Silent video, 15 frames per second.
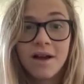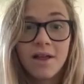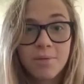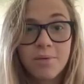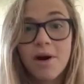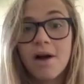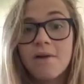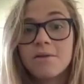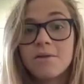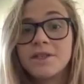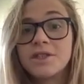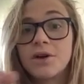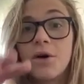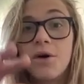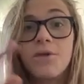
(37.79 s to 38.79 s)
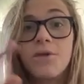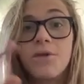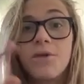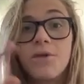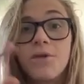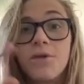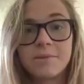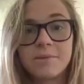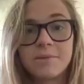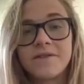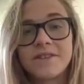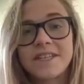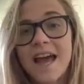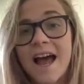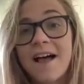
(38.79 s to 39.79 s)
The problem is overconsumption
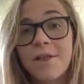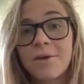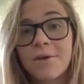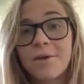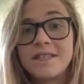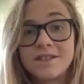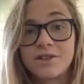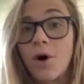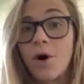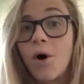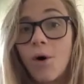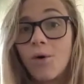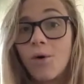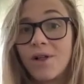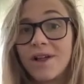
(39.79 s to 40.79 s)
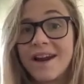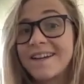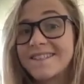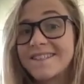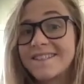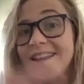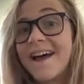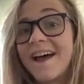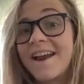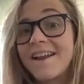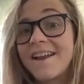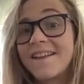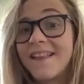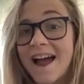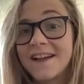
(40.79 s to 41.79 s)
of calories as a whole. And I said
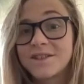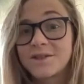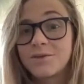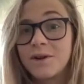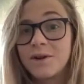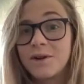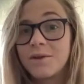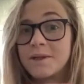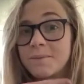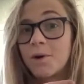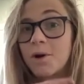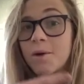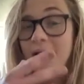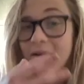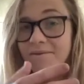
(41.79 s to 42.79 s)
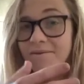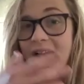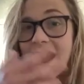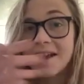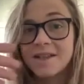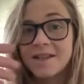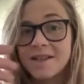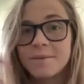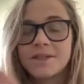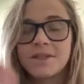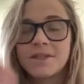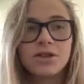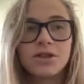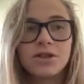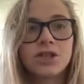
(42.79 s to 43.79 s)
that last week when we spoke about fats, because
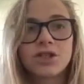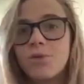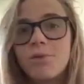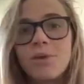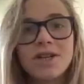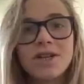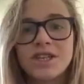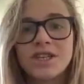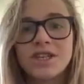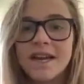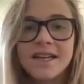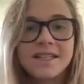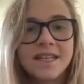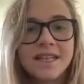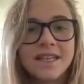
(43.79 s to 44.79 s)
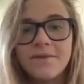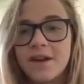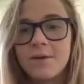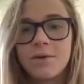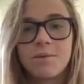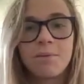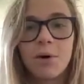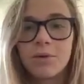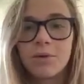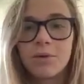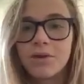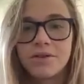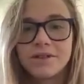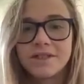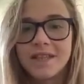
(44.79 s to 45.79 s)
there's just so much negativity with both
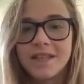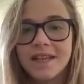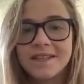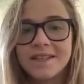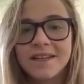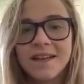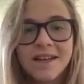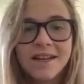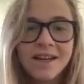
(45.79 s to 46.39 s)
of those things.